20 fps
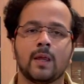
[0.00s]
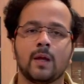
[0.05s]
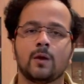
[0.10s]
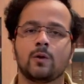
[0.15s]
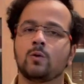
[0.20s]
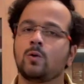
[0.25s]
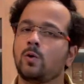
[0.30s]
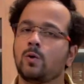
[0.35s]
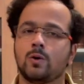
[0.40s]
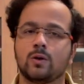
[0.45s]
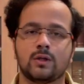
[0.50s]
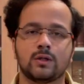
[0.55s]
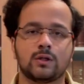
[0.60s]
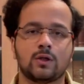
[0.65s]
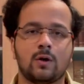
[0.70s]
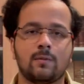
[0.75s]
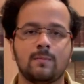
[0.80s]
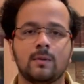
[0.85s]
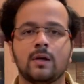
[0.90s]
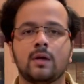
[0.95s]

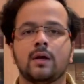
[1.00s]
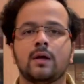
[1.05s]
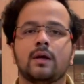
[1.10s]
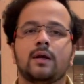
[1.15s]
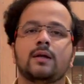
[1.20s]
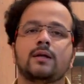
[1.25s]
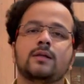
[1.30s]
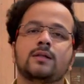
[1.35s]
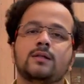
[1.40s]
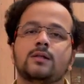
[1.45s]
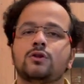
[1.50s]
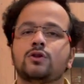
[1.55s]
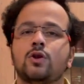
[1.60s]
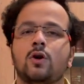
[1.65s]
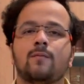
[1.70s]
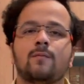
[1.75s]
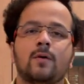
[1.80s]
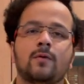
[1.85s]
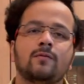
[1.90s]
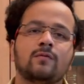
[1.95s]
There is a
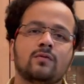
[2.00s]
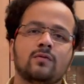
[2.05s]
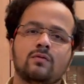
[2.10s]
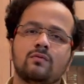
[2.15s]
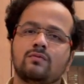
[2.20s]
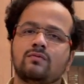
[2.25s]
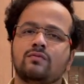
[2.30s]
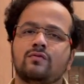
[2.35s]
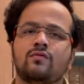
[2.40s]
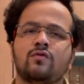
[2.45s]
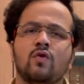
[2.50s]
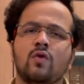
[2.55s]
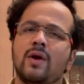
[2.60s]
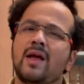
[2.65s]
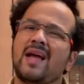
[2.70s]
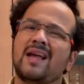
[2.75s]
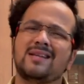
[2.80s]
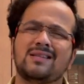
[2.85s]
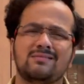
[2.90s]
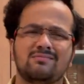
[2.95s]
shop of food
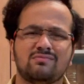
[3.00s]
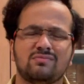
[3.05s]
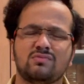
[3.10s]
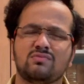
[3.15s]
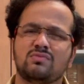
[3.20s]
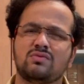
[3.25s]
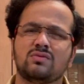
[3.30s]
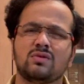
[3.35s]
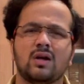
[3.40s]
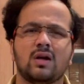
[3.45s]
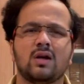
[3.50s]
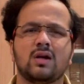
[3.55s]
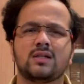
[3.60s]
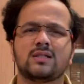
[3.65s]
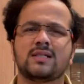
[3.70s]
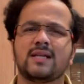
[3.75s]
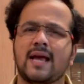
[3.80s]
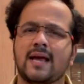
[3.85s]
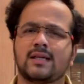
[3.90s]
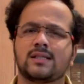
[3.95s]
and
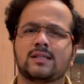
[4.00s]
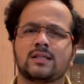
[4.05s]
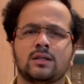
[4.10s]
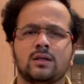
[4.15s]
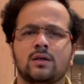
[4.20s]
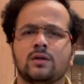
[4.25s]
snacks.